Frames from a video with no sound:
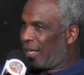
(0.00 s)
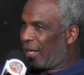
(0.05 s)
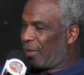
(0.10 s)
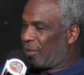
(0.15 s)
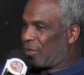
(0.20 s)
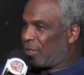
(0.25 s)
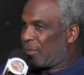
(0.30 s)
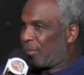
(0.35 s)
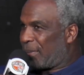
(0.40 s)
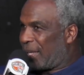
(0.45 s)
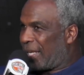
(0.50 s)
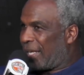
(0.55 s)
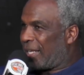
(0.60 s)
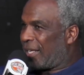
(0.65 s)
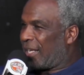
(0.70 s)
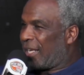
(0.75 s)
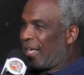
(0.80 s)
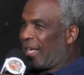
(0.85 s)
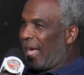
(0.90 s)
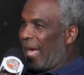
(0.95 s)
To me,
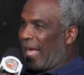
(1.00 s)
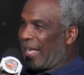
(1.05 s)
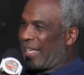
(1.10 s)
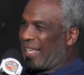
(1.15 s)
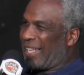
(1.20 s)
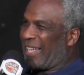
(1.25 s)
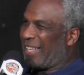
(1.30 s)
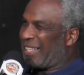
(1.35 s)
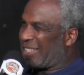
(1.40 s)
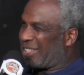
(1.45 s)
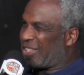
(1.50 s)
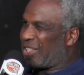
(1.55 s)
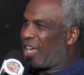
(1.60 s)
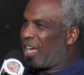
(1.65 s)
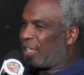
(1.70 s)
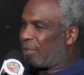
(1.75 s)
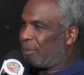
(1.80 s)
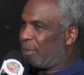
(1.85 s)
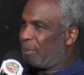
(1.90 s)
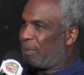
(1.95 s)
I didn't let it
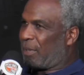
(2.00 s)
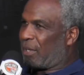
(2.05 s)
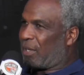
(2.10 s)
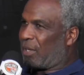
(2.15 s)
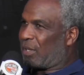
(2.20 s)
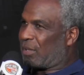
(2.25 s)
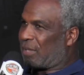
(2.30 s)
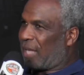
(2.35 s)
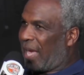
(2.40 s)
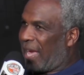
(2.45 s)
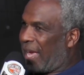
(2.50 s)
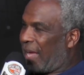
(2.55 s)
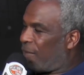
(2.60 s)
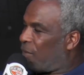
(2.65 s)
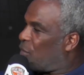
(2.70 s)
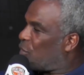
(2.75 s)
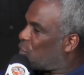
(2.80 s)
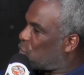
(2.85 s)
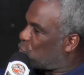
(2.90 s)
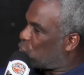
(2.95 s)
shock me because I had
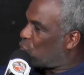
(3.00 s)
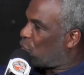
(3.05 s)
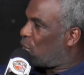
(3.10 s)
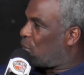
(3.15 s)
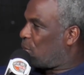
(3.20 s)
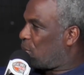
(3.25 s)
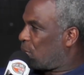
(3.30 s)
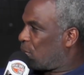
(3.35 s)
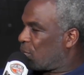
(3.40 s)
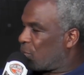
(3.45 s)
no control.